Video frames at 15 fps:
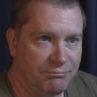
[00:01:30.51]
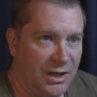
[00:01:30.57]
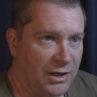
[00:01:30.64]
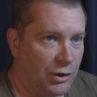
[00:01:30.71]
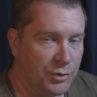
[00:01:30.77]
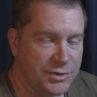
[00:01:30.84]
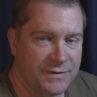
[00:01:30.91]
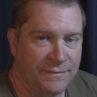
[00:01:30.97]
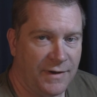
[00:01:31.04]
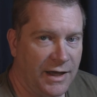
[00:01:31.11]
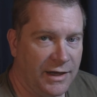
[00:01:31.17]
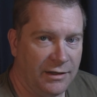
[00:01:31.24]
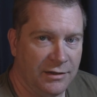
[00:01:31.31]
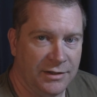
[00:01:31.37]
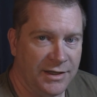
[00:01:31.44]
My host
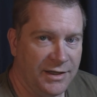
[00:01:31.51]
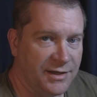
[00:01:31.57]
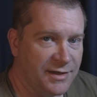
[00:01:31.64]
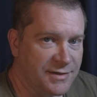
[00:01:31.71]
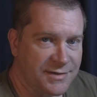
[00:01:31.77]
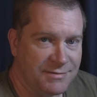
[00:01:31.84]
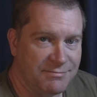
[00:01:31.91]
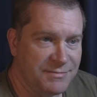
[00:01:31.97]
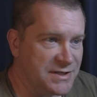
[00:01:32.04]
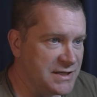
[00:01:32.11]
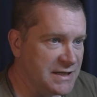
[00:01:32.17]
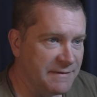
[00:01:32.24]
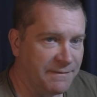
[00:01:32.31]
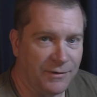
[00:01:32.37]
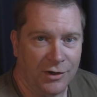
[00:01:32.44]
file is
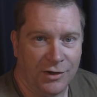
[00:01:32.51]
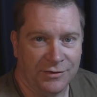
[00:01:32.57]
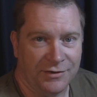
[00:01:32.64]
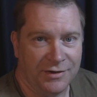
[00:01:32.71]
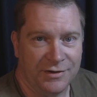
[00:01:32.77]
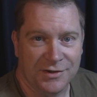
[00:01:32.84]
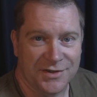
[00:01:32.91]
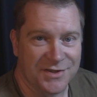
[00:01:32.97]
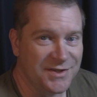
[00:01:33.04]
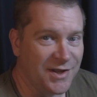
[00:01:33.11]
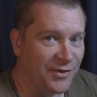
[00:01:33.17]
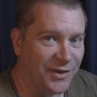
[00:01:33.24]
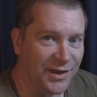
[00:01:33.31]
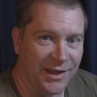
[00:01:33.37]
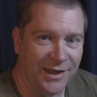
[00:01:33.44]
default. There's
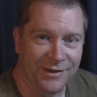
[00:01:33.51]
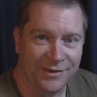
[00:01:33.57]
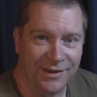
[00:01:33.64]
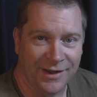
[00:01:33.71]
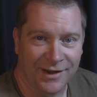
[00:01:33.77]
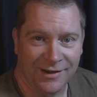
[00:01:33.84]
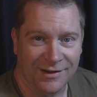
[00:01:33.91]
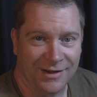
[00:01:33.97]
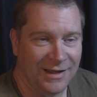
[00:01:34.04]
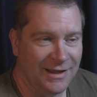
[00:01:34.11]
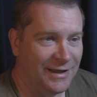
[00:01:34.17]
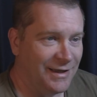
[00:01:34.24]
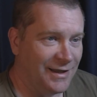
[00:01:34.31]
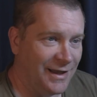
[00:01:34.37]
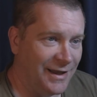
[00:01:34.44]
nothing in there.
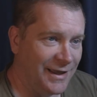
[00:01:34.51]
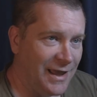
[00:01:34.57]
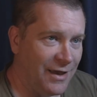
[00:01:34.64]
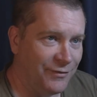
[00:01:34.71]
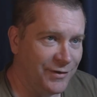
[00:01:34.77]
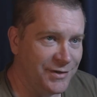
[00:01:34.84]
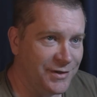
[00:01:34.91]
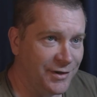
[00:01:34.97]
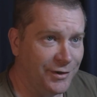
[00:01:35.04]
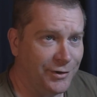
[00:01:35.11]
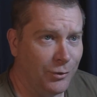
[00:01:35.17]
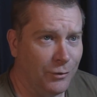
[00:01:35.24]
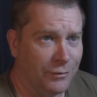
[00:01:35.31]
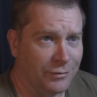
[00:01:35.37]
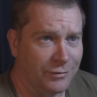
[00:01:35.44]
I haven't done an
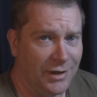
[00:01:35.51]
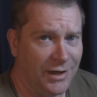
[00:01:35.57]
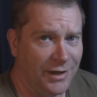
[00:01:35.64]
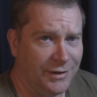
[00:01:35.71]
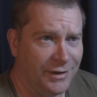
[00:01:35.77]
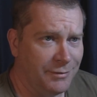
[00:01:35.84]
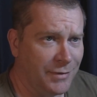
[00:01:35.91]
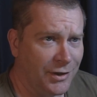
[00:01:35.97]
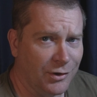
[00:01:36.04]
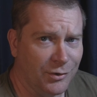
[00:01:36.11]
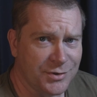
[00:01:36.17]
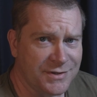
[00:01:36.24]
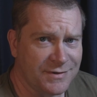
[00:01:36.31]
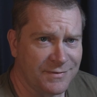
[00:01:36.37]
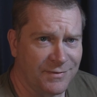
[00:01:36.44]
override in my
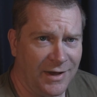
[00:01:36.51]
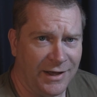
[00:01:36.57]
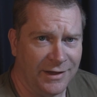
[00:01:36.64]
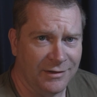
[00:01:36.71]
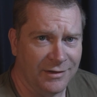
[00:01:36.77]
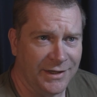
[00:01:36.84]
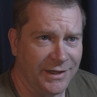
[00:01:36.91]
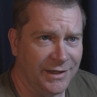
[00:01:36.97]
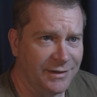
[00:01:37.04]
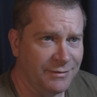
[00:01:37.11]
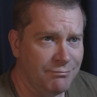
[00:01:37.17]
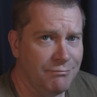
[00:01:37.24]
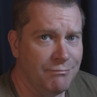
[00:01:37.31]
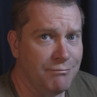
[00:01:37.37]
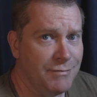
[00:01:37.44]
host file
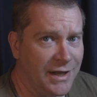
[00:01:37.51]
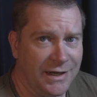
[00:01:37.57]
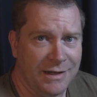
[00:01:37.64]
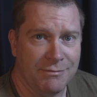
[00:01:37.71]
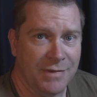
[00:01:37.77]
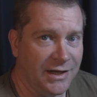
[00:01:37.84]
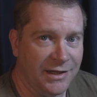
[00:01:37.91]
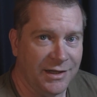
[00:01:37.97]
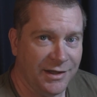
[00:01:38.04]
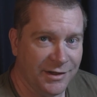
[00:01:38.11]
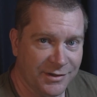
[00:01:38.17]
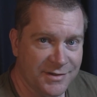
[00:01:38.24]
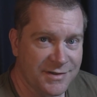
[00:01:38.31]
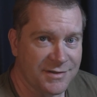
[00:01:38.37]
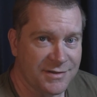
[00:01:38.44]
in many, many
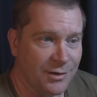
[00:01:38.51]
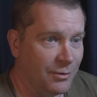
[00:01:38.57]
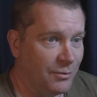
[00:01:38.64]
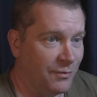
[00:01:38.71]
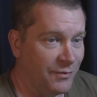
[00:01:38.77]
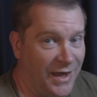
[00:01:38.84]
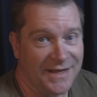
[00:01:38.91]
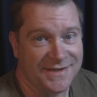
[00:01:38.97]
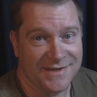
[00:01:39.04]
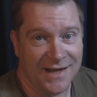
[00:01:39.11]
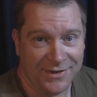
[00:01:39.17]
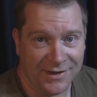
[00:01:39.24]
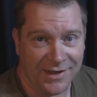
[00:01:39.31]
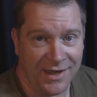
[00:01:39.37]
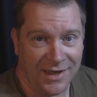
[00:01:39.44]
years, so that's
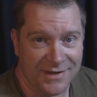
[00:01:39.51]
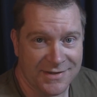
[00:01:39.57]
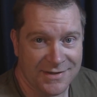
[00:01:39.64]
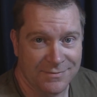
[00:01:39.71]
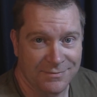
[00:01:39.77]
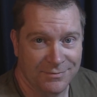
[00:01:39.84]
not the case.